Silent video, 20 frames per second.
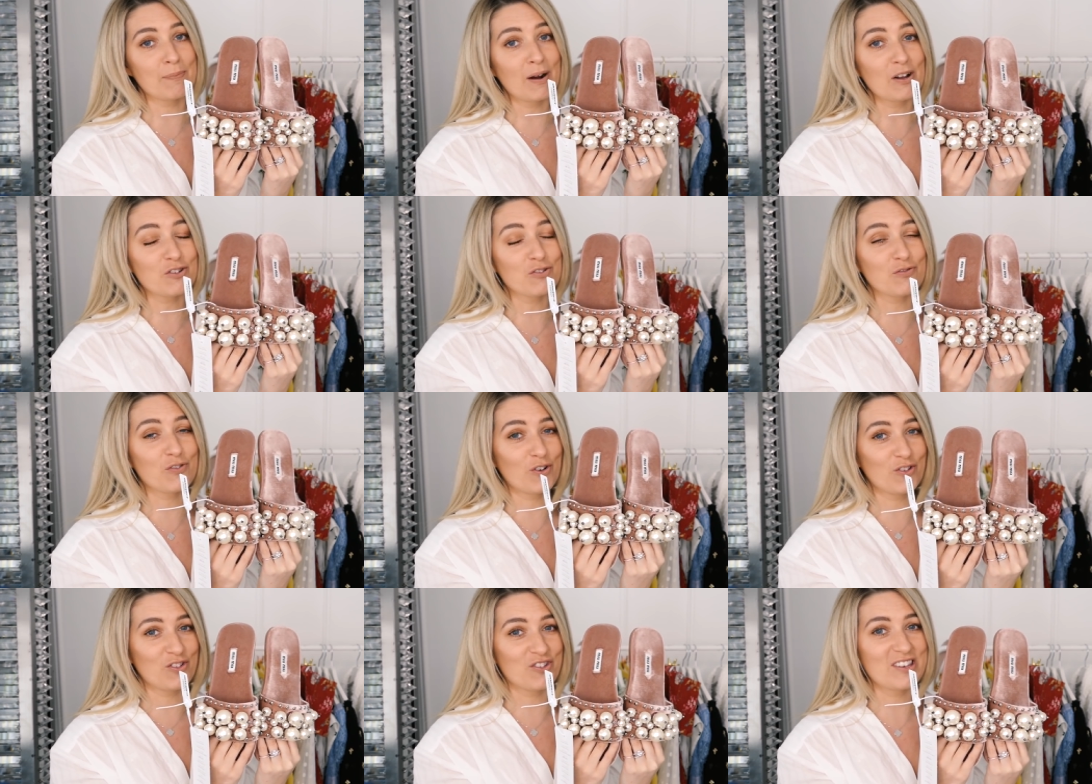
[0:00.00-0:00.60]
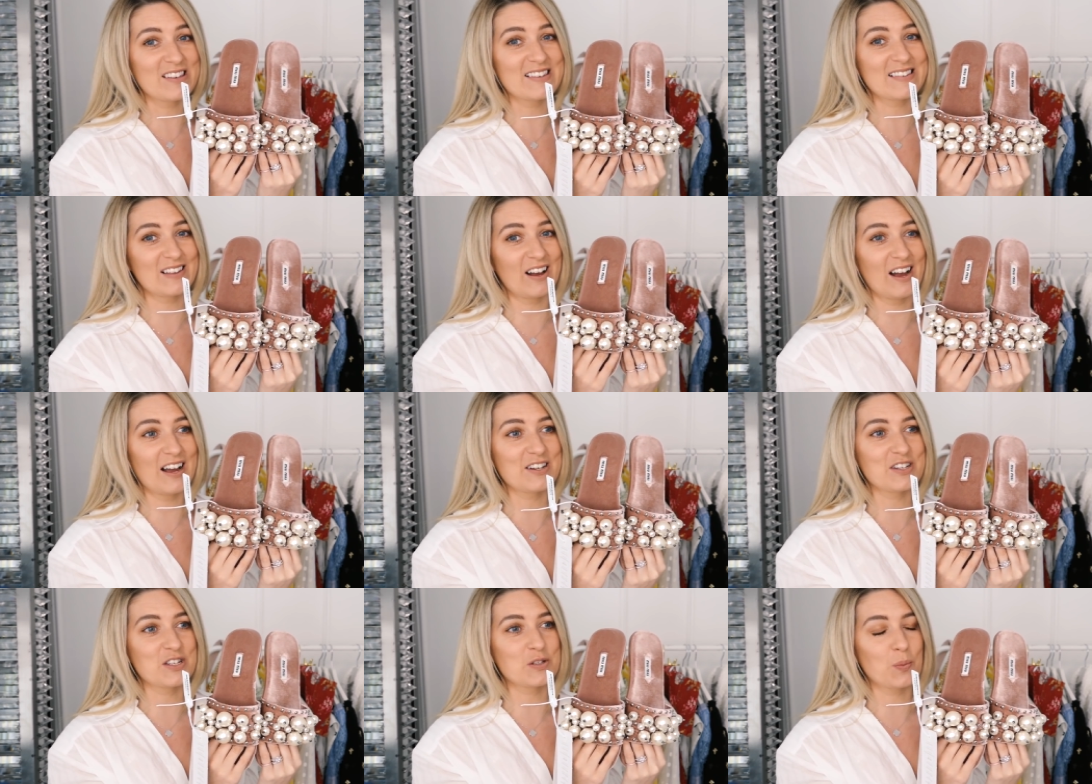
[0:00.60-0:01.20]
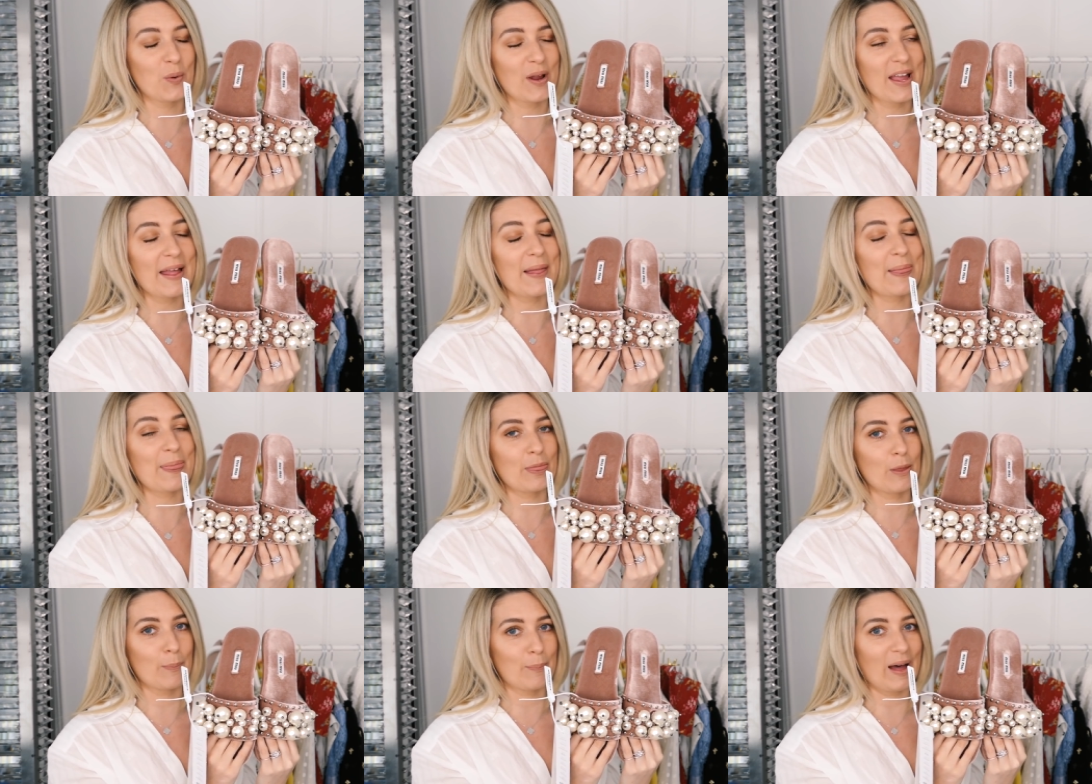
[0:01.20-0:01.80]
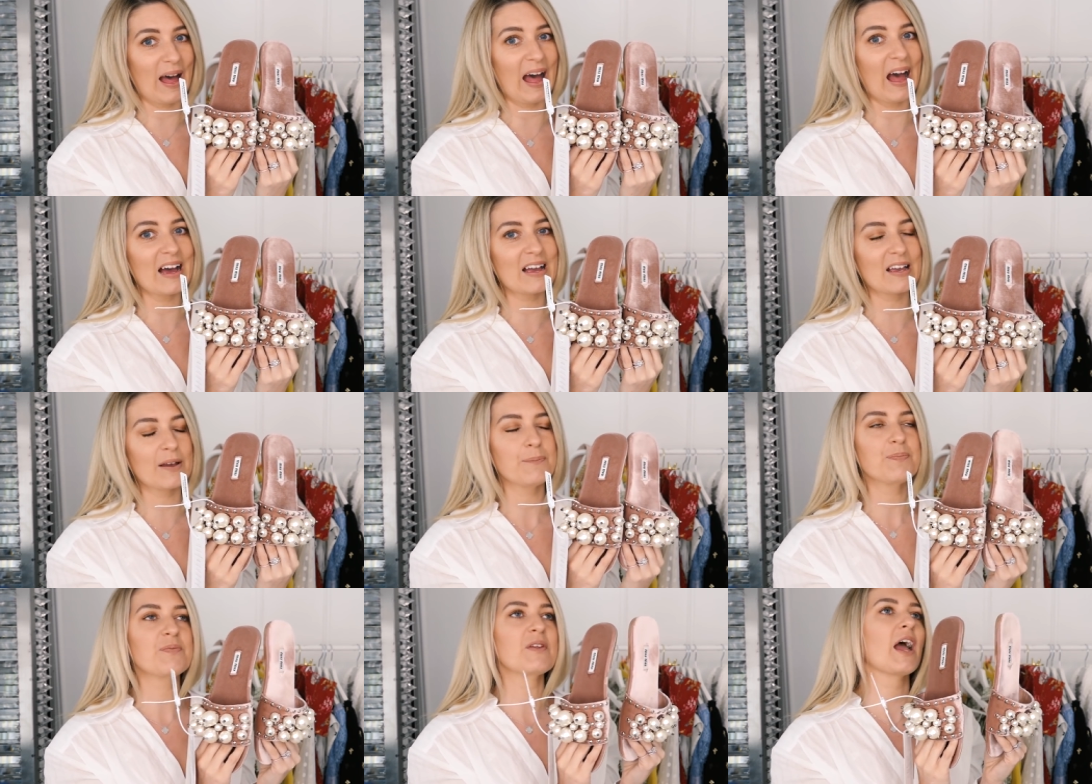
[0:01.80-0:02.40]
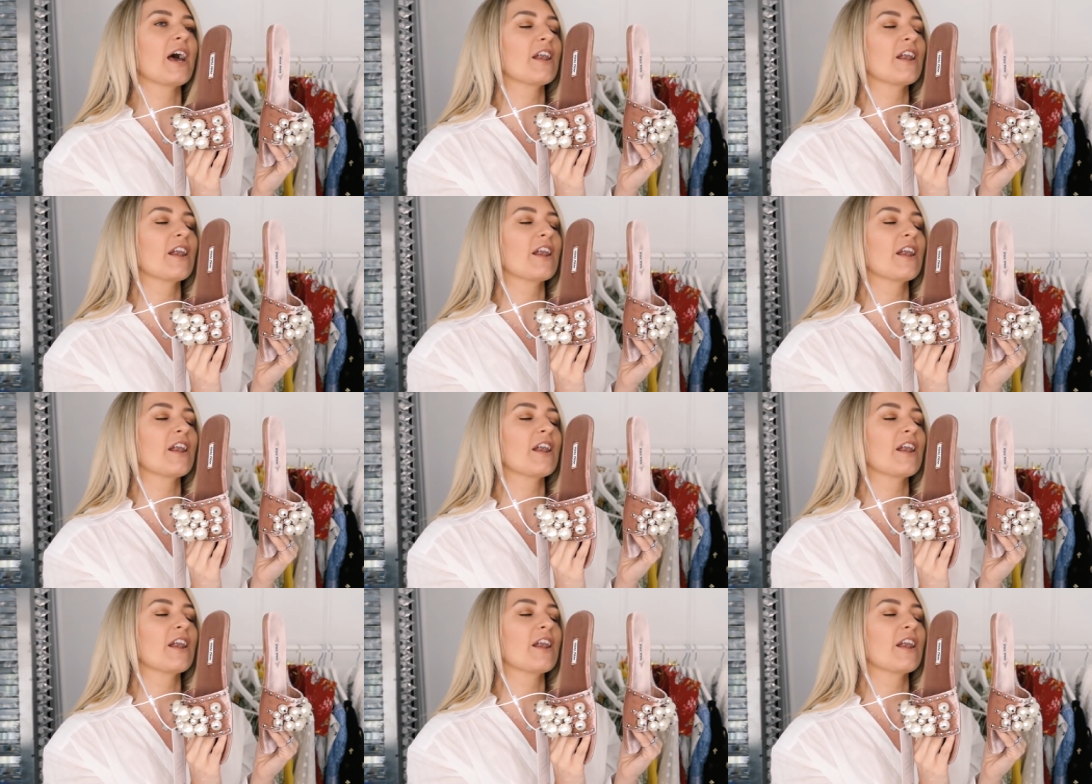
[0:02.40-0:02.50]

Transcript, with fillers: My Givenchy sliders were in the back